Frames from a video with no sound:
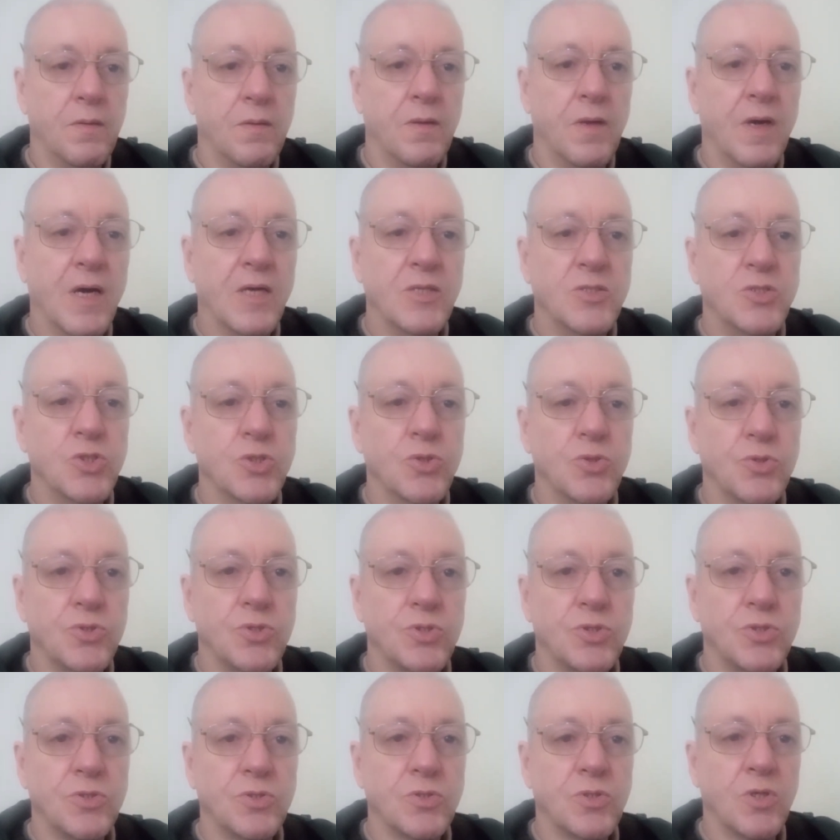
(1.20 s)
I
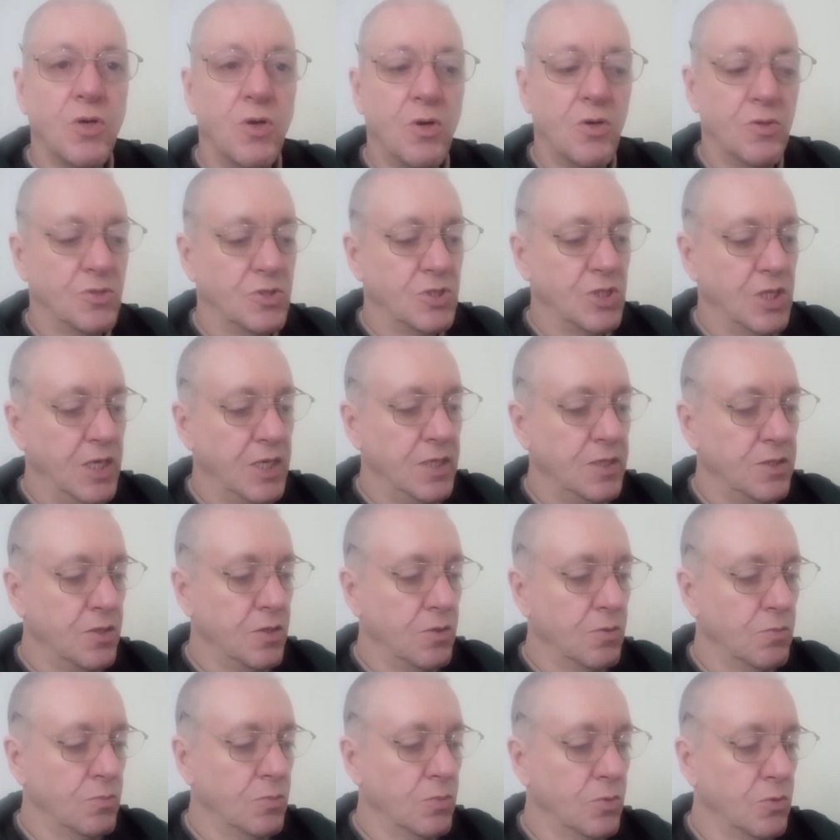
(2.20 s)
just can't take
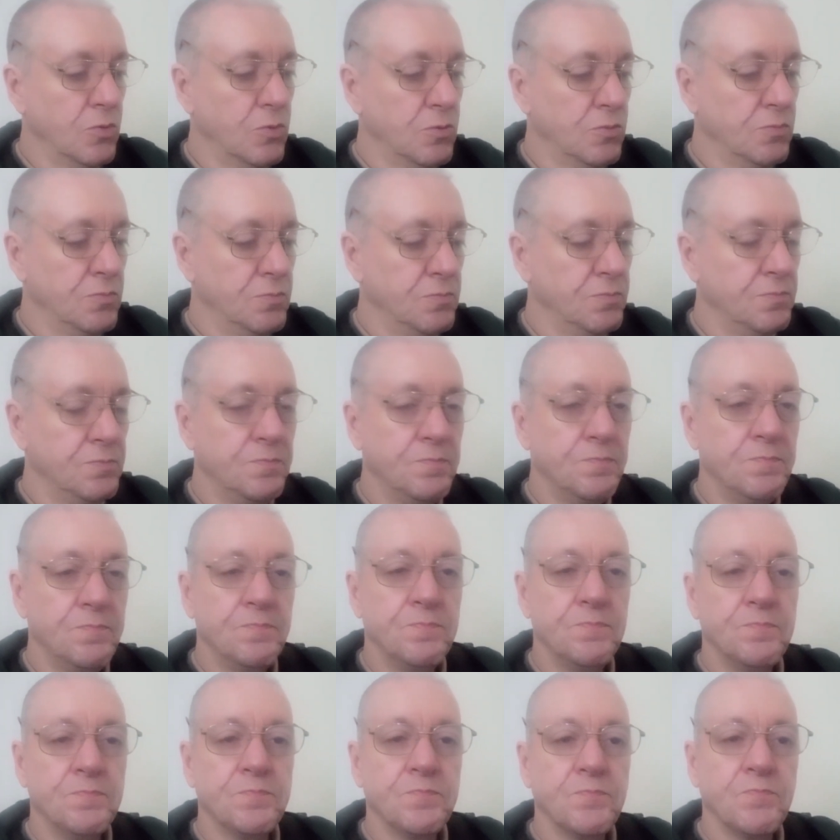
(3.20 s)
no more.
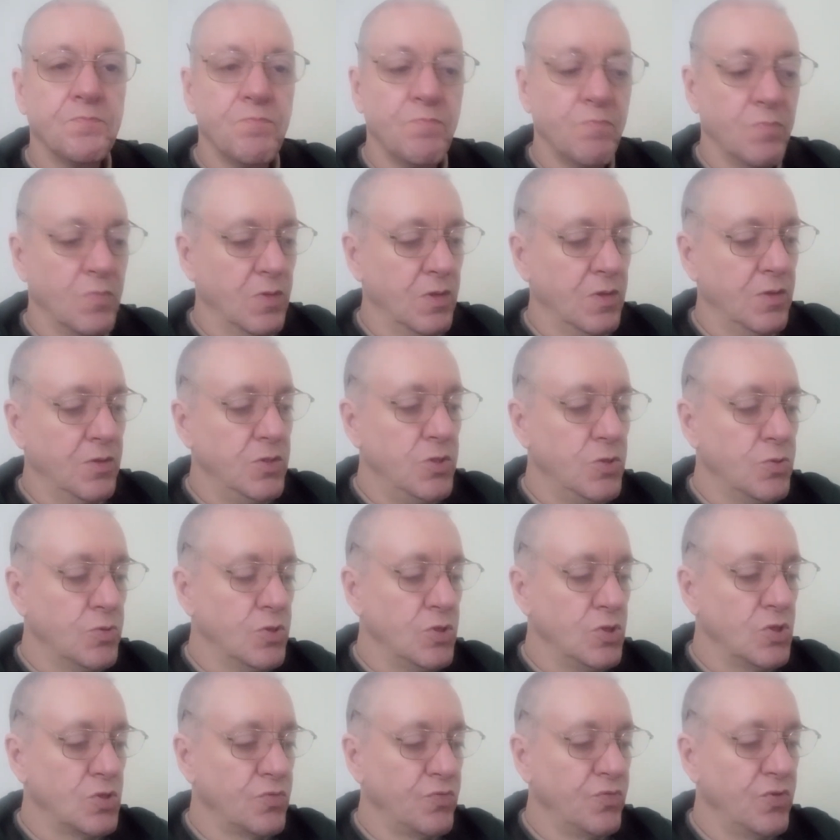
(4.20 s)

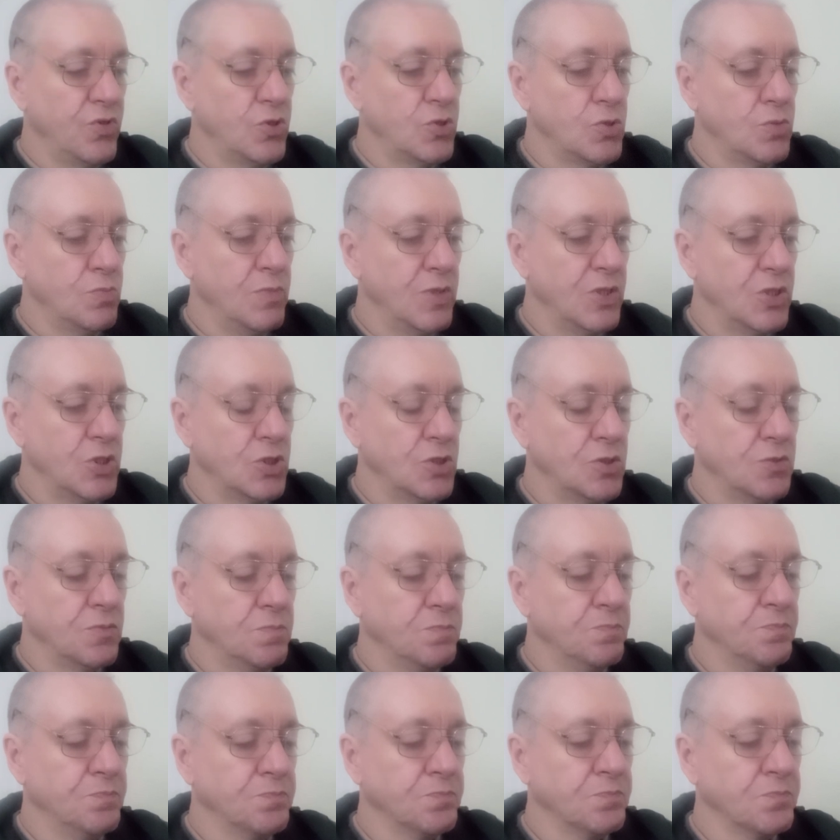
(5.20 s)
Yuki's first mission.
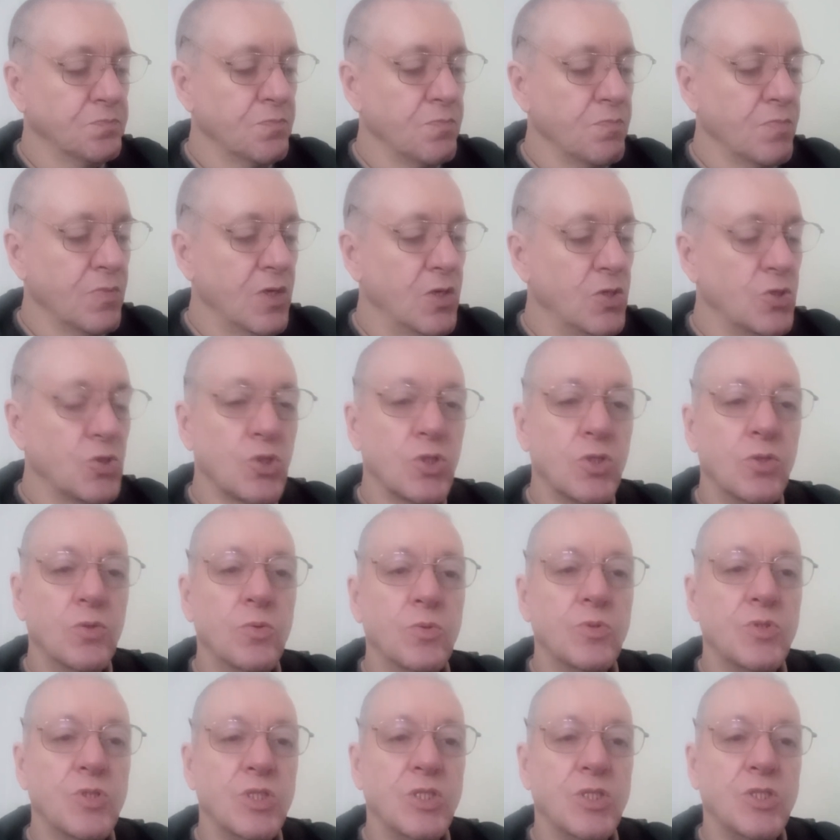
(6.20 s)
A
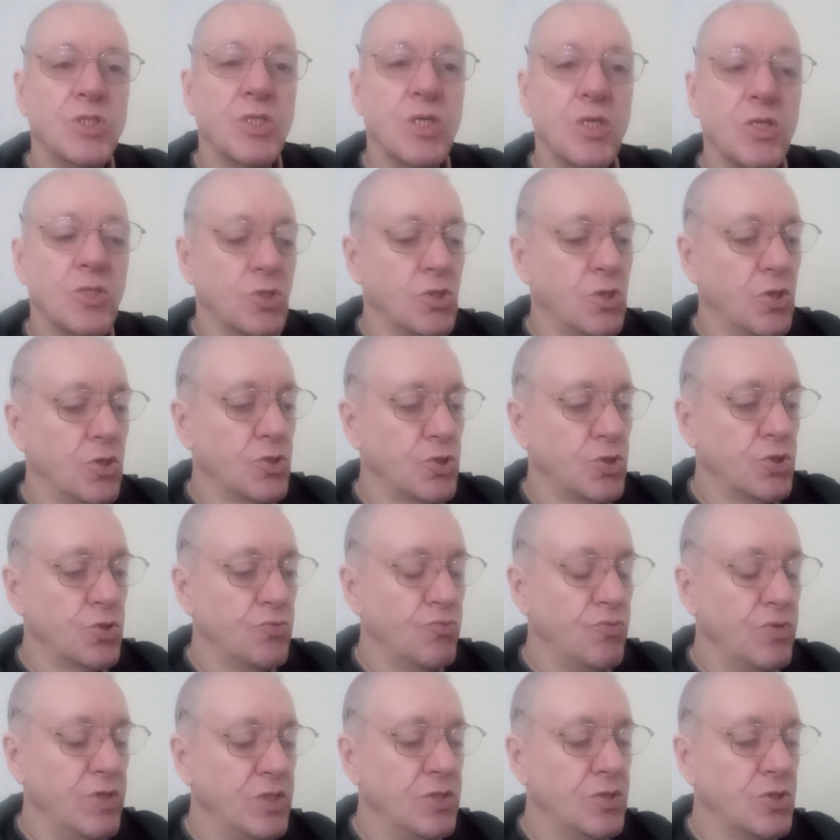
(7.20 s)
school teacher has lost
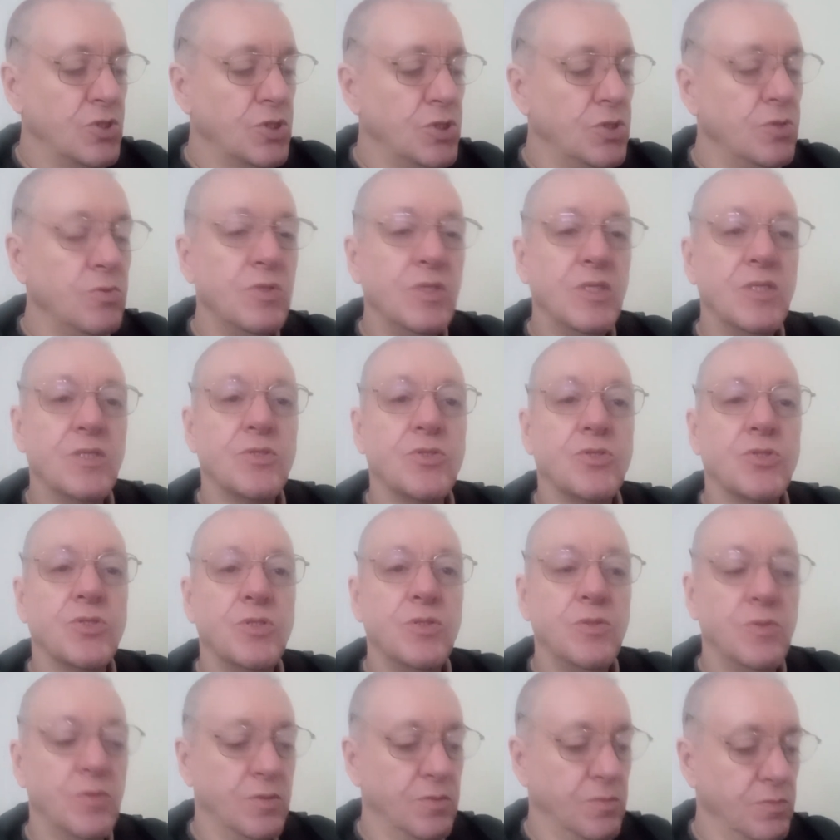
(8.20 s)
three studious
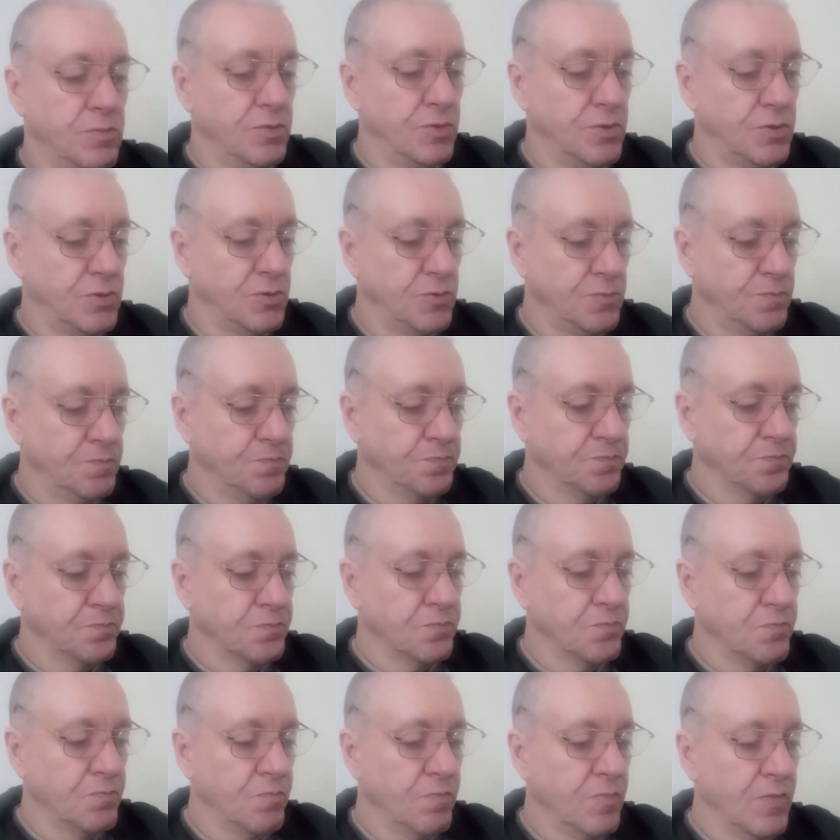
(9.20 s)
students.
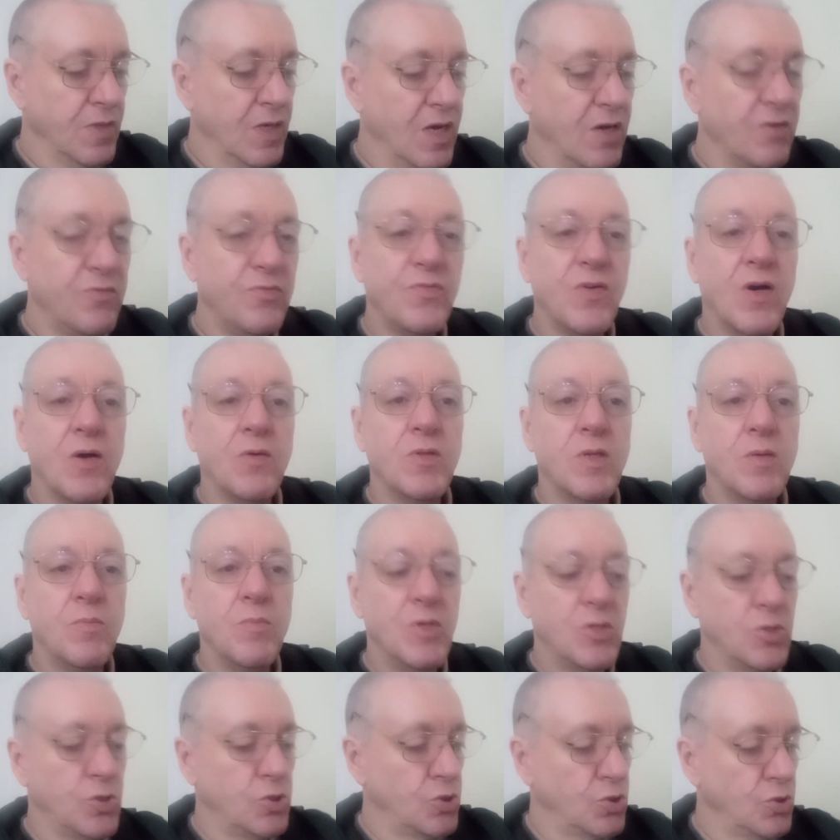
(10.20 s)
I found them
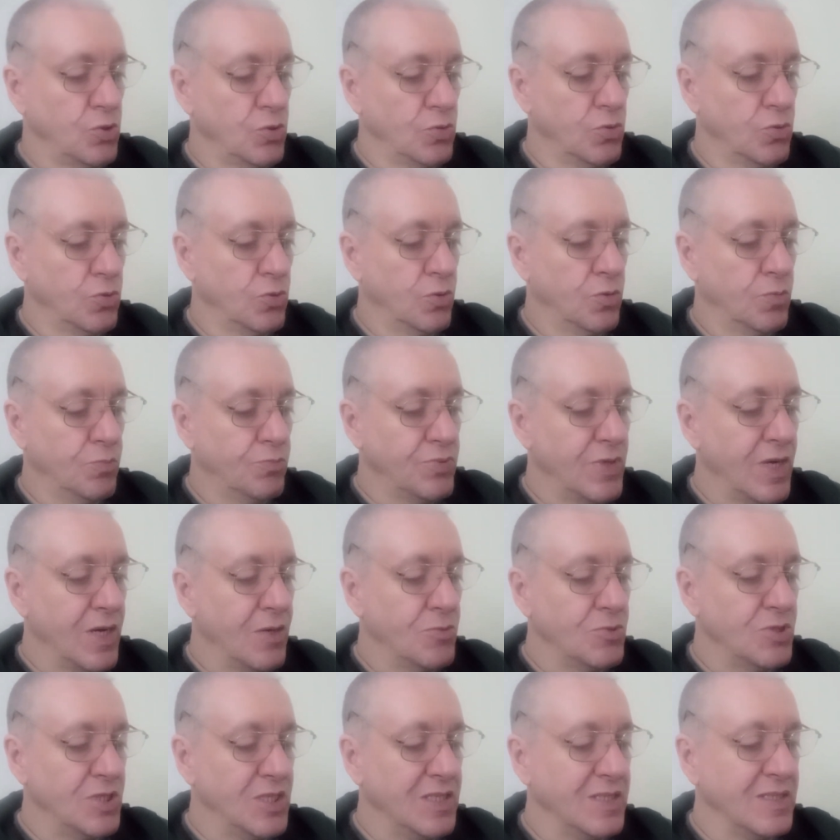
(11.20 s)
in a store,
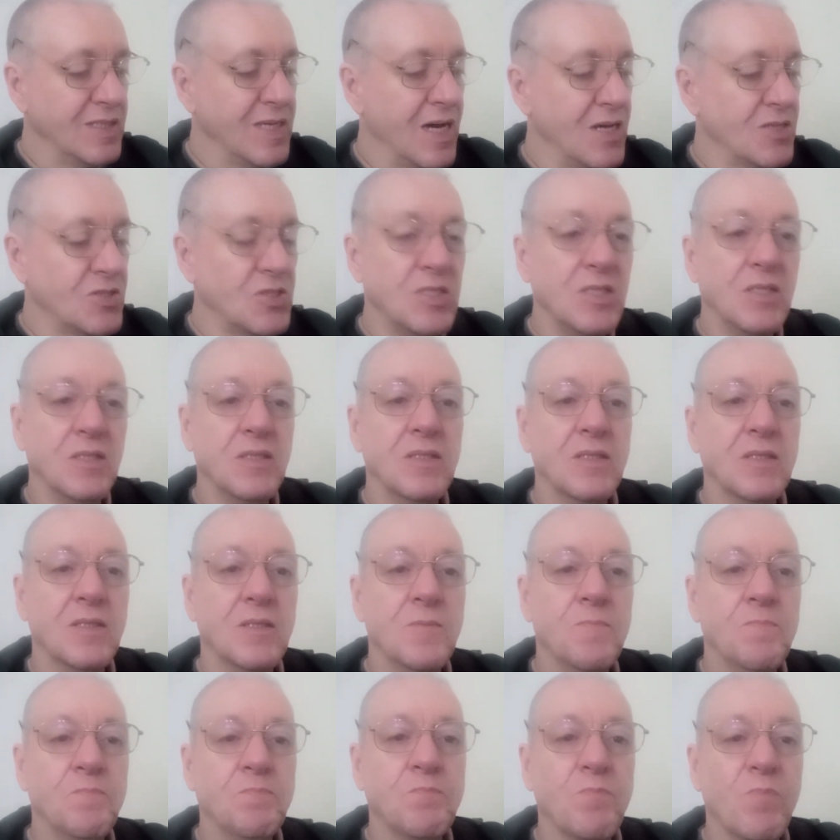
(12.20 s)
browsing gassing.
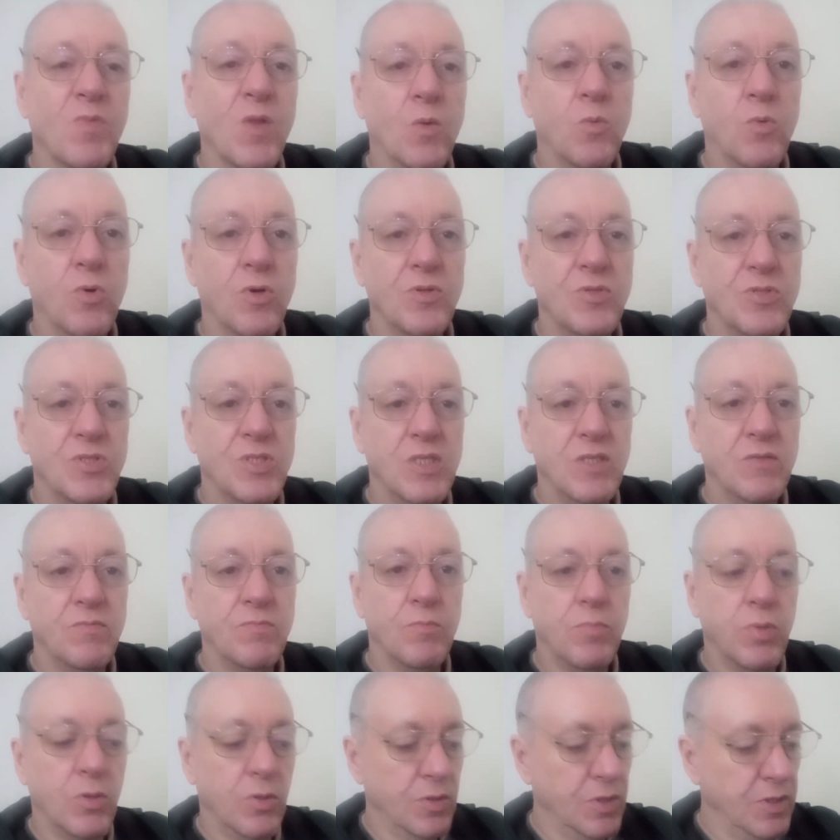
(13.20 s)
One is even
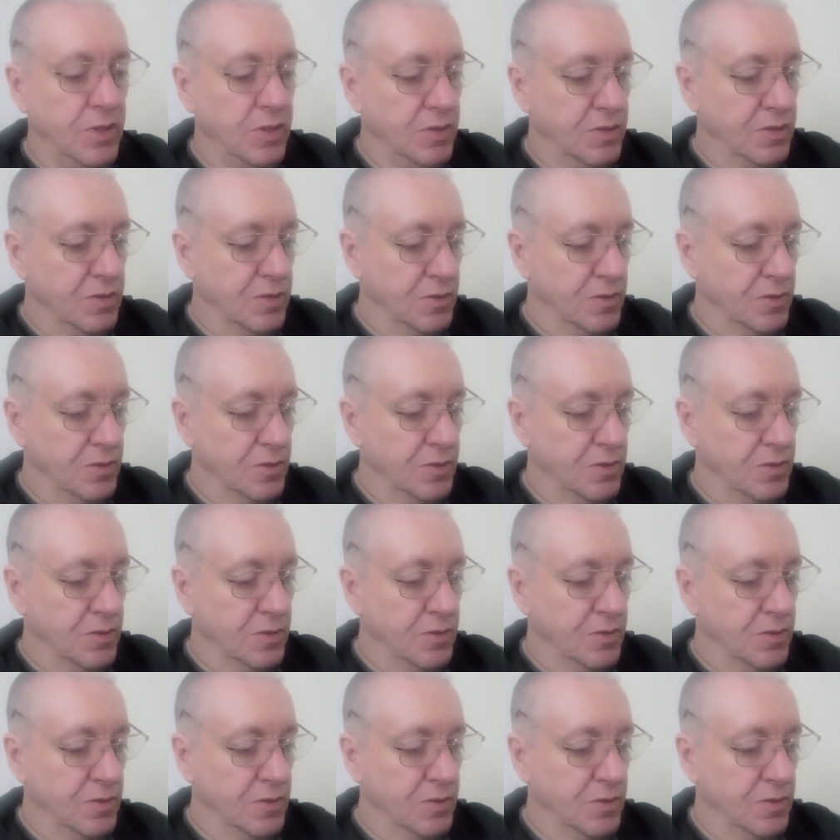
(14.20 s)
bullying.